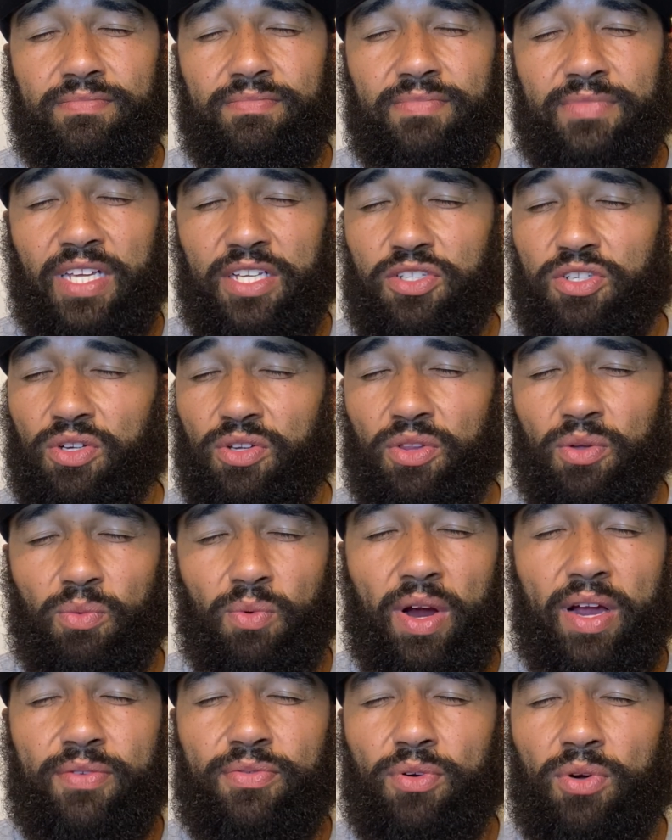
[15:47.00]
that you're the
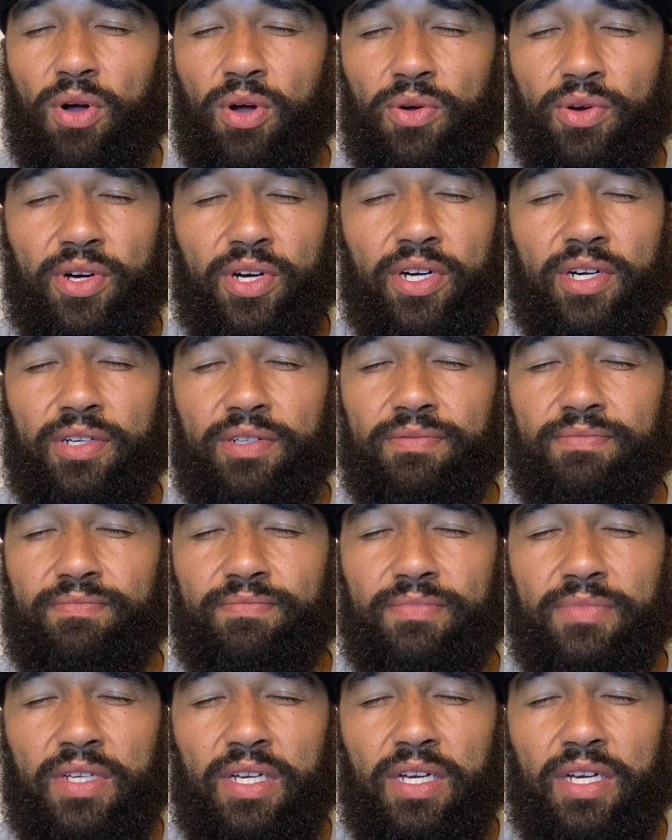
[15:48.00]
rightful owner,
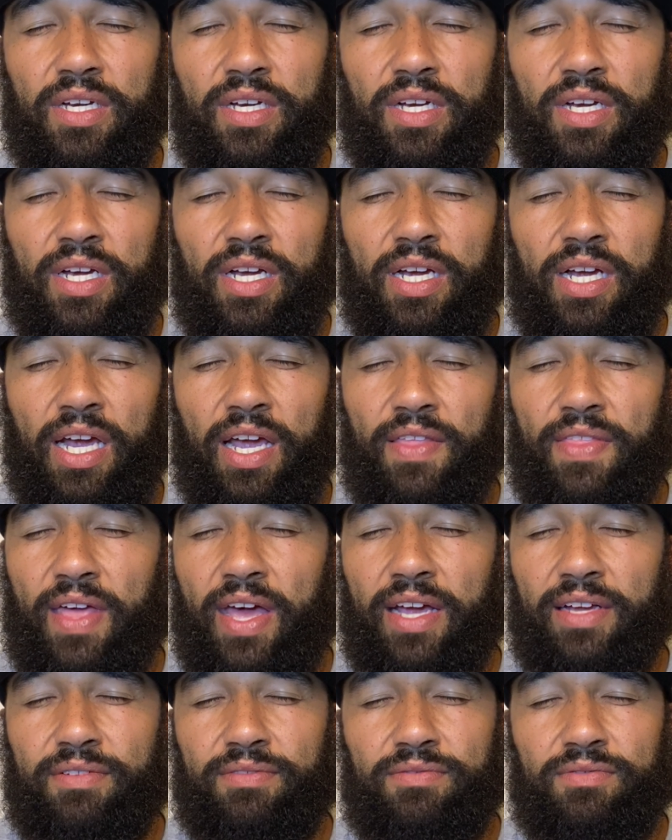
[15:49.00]
and
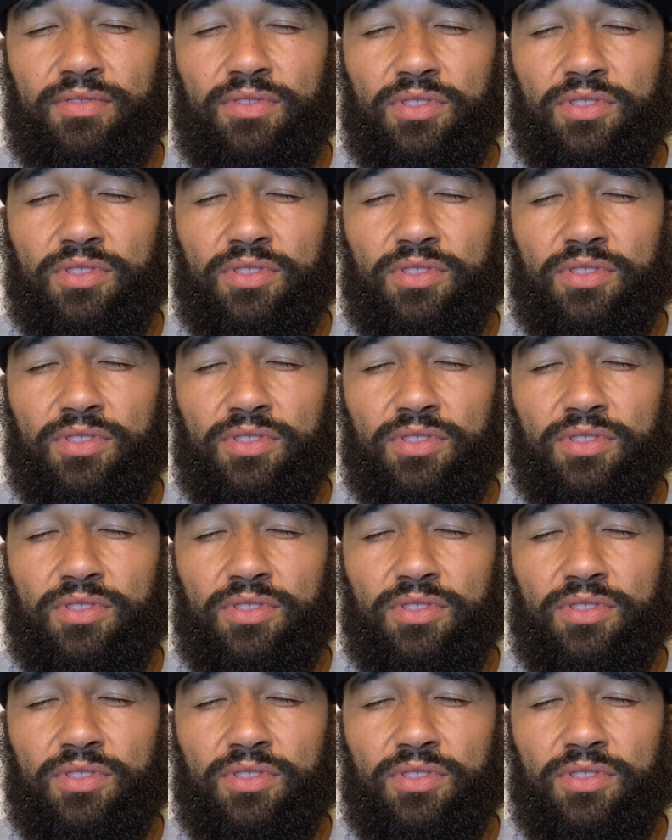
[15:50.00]
that